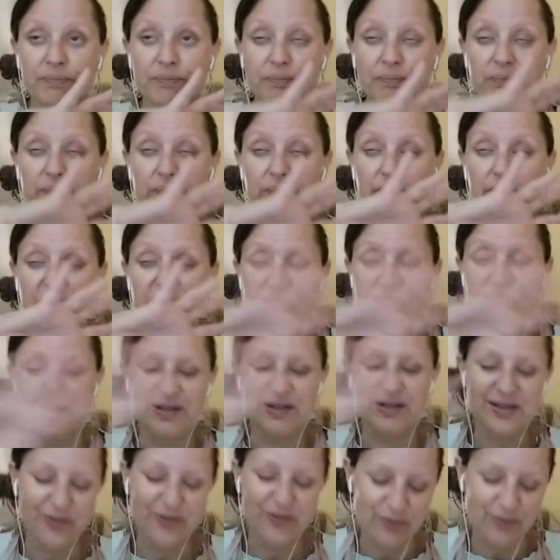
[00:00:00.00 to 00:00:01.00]
this is a
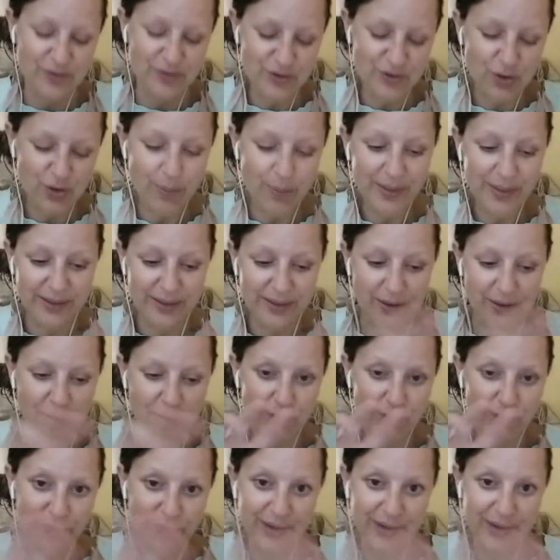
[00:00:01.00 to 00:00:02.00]
different topic, the
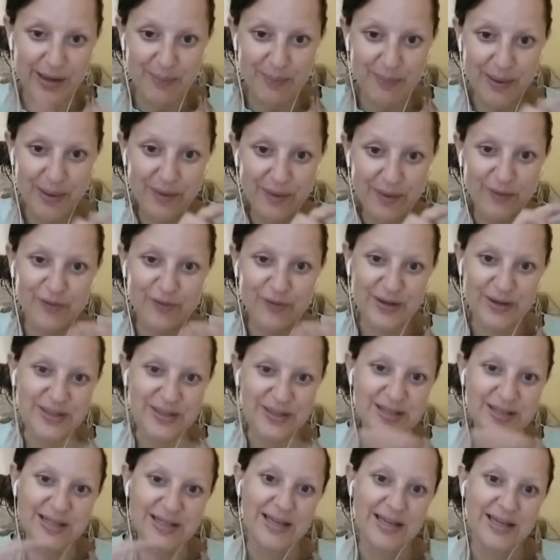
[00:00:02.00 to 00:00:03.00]
whole thing about
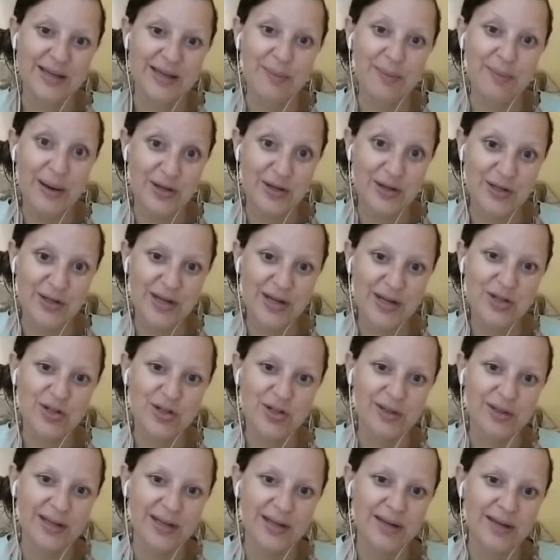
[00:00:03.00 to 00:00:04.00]
fantasy and
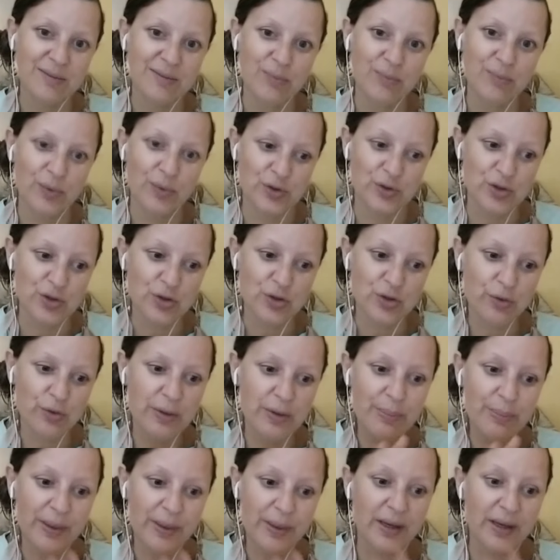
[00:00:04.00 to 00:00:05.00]
imagination in Montessori,
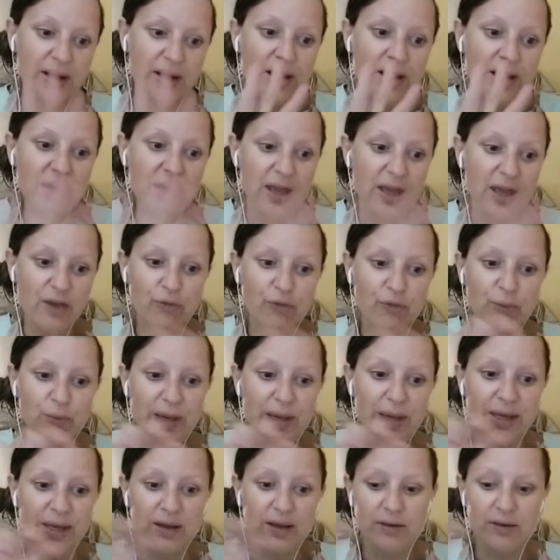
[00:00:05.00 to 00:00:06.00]
but if we
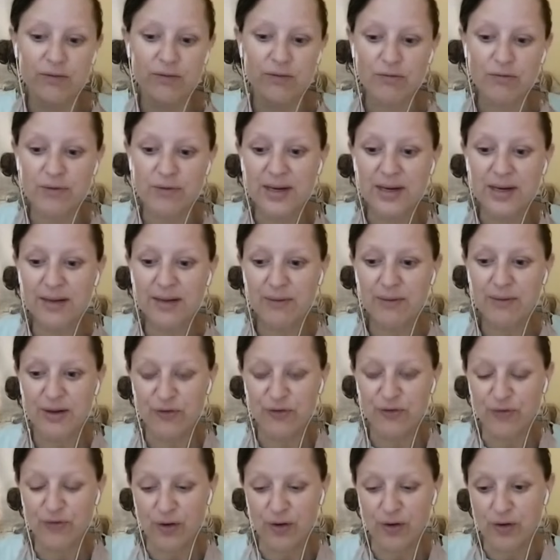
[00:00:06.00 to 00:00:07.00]
can really, really
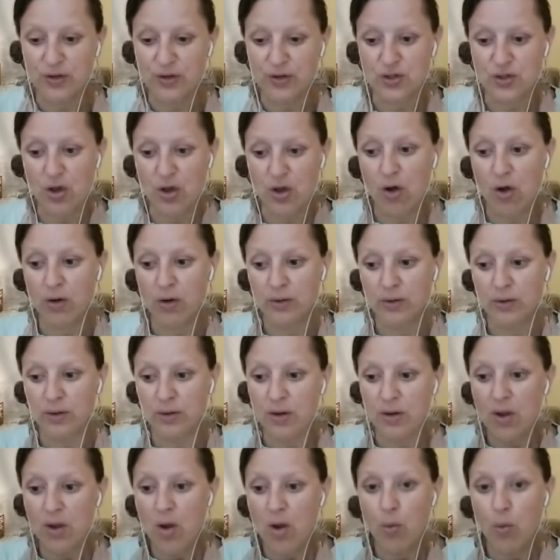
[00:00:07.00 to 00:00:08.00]
focus on
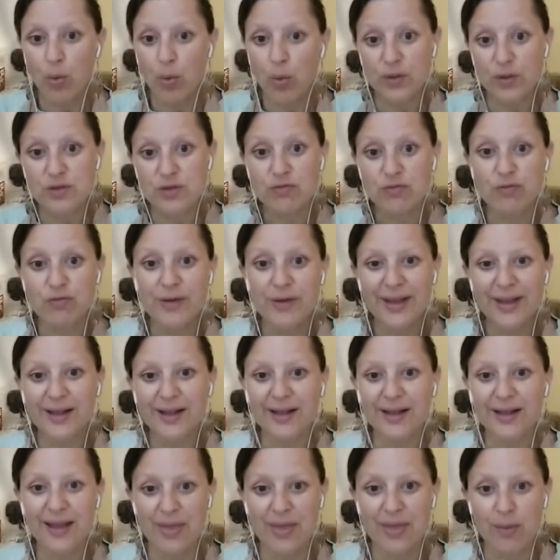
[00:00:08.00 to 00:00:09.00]
what's real
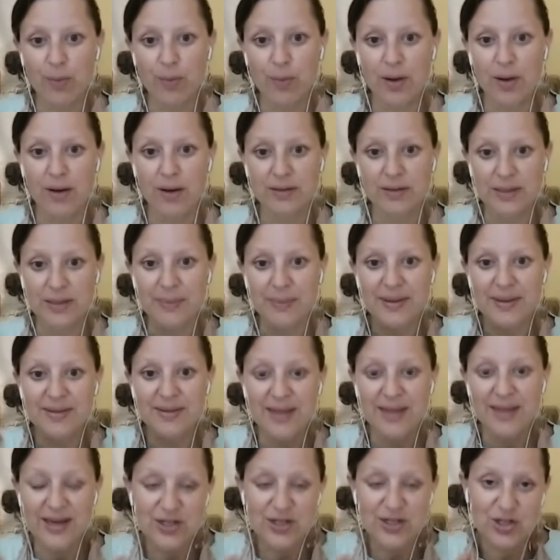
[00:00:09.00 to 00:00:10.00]
in the world. I mean,
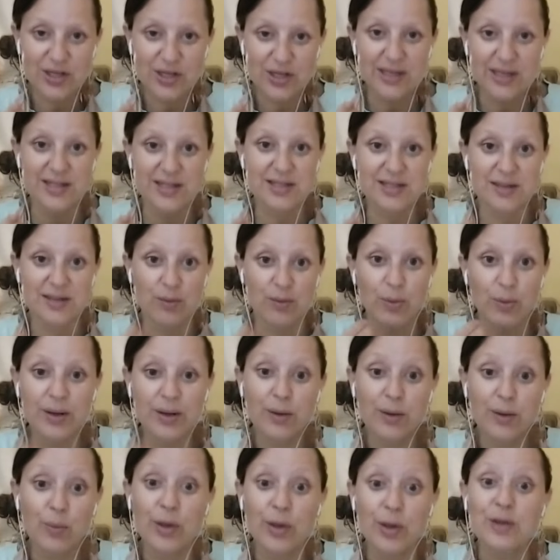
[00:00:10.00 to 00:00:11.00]
nature is, the
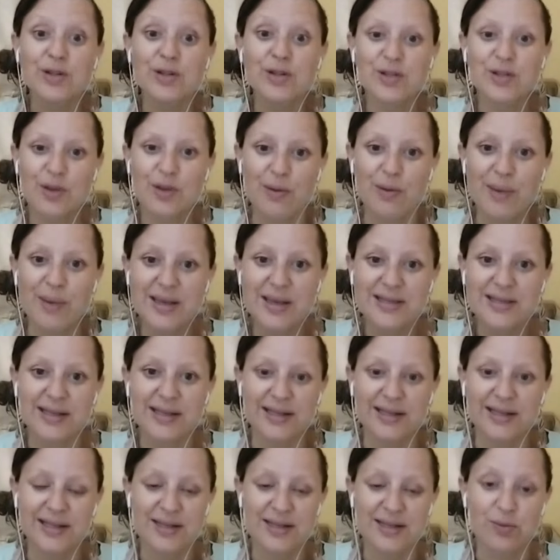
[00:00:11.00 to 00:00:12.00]
world is so amazing. It
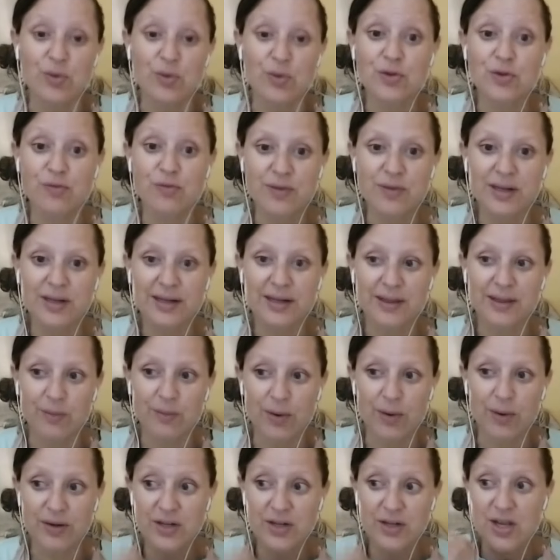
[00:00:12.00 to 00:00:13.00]
is what's real in the
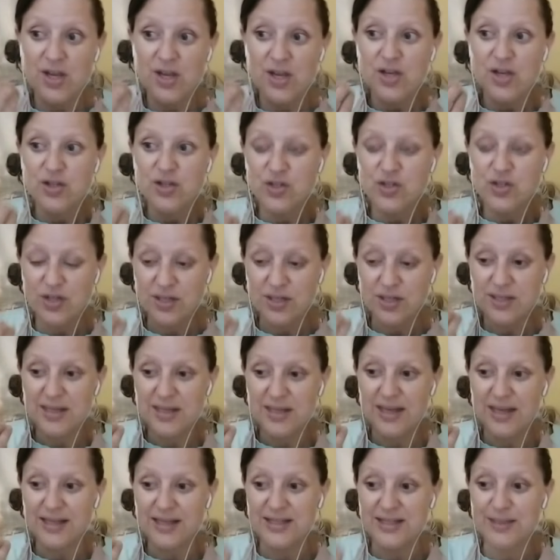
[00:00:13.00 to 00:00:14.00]
world. Just
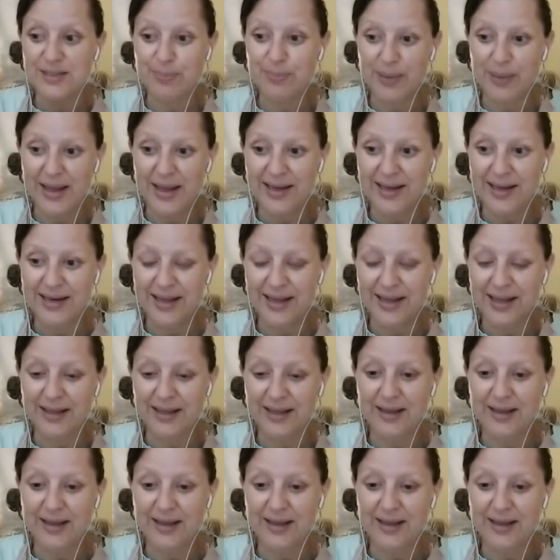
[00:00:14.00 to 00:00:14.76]
explaining,